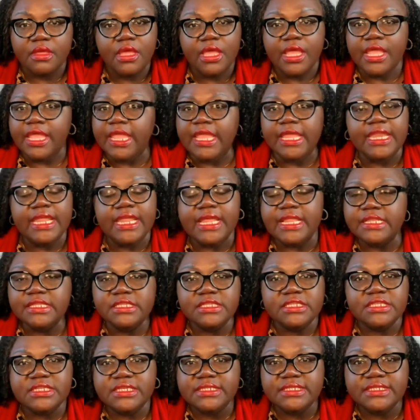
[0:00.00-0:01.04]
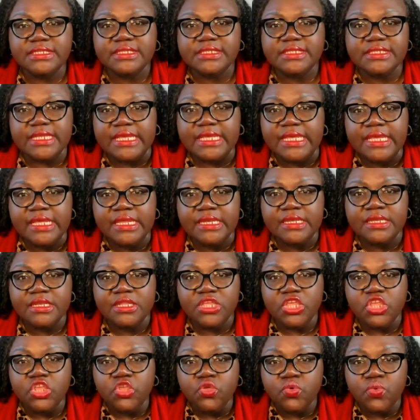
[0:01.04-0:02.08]
He didn't just send
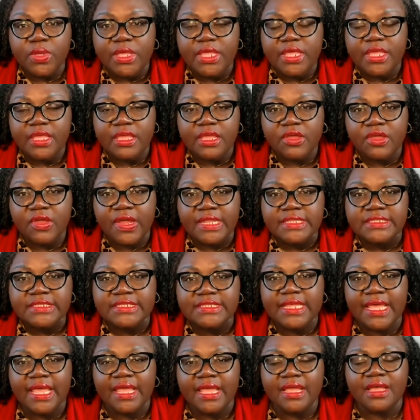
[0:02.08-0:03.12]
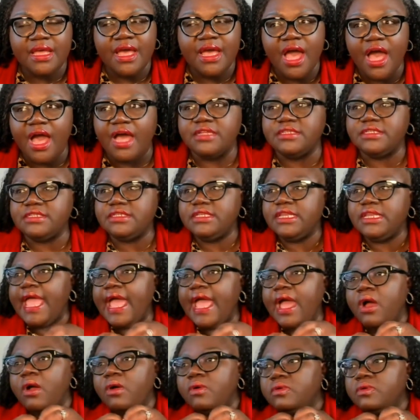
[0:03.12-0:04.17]
you here and say, gosh,
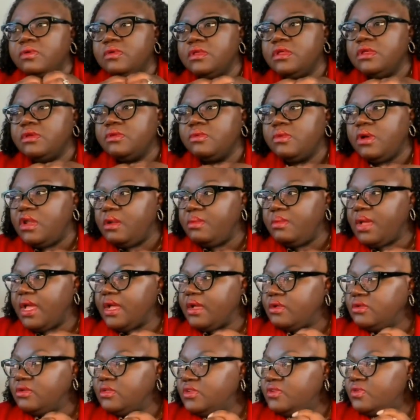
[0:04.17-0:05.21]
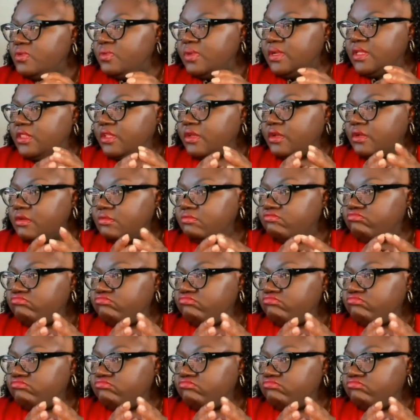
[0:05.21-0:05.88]
now what am I going to do with her?